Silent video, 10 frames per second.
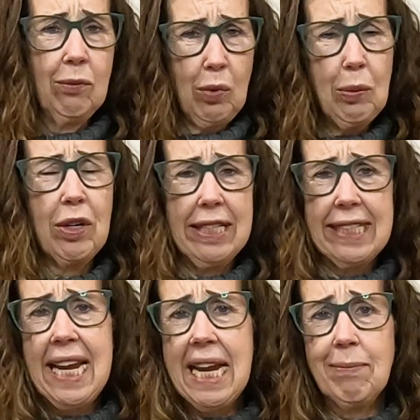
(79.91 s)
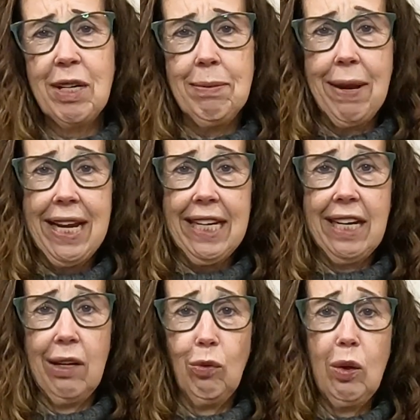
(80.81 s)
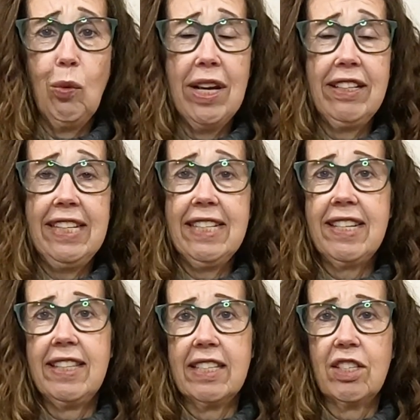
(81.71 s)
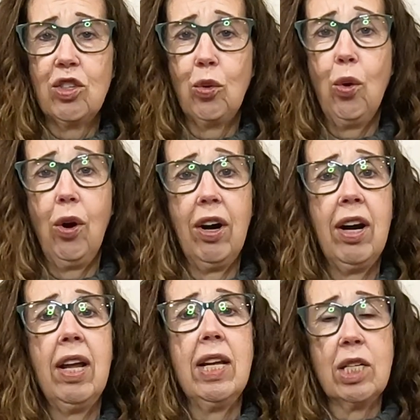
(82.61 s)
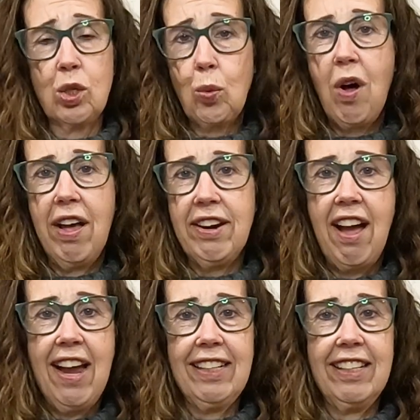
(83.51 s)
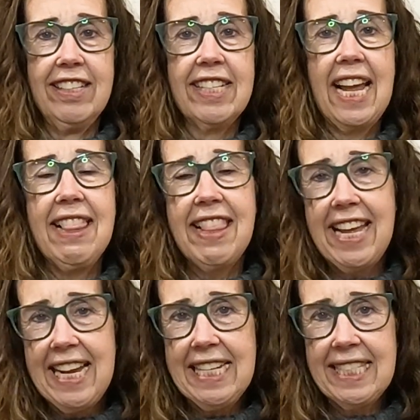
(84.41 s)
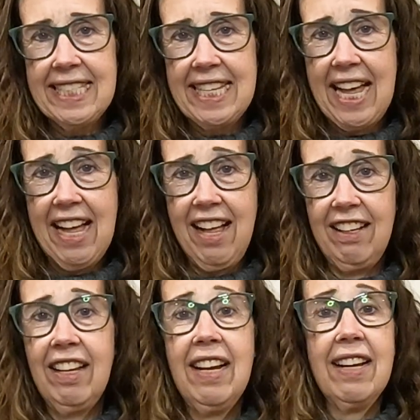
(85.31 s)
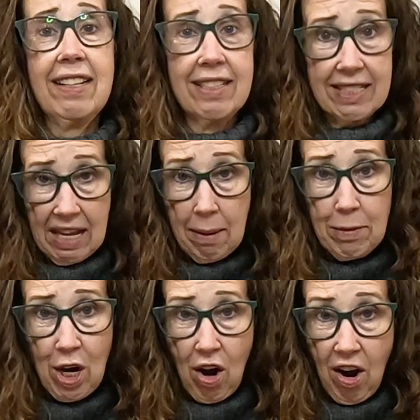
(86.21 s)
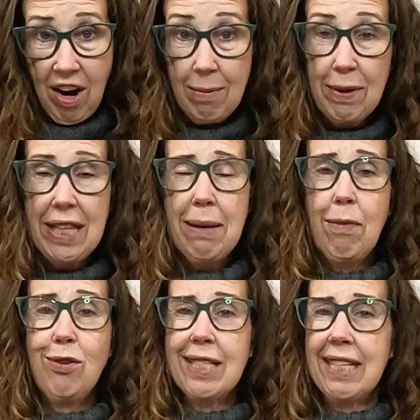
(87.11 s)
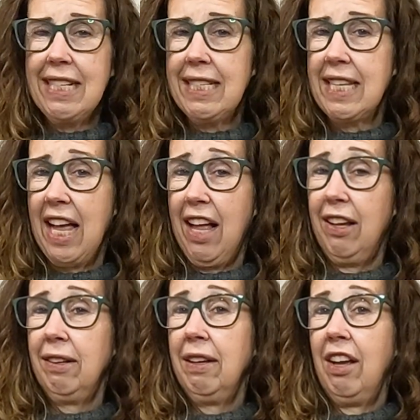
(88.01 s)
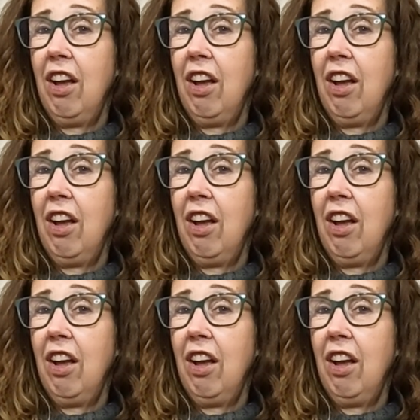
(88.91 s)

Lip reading: We were in Camden, Maine, and we went into the store, Swan Island, and they sell some yarn, but they mostly sell